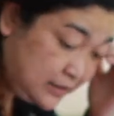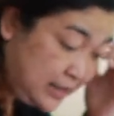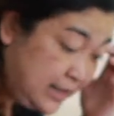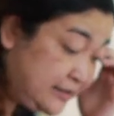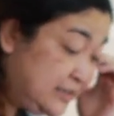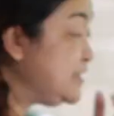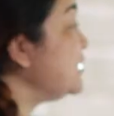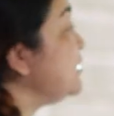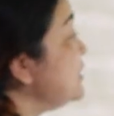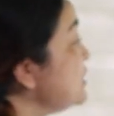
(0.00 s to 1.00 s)
under the
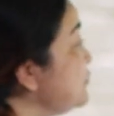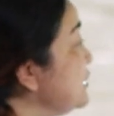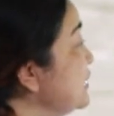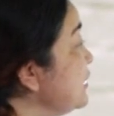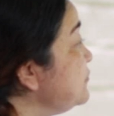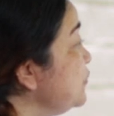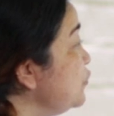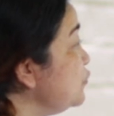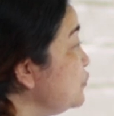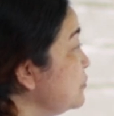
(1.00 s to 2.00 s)
knees will give
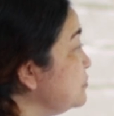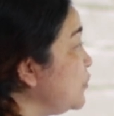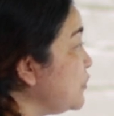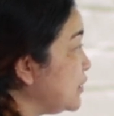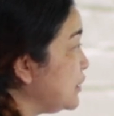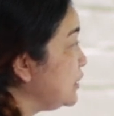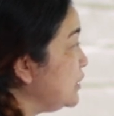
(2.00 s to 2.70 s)
you more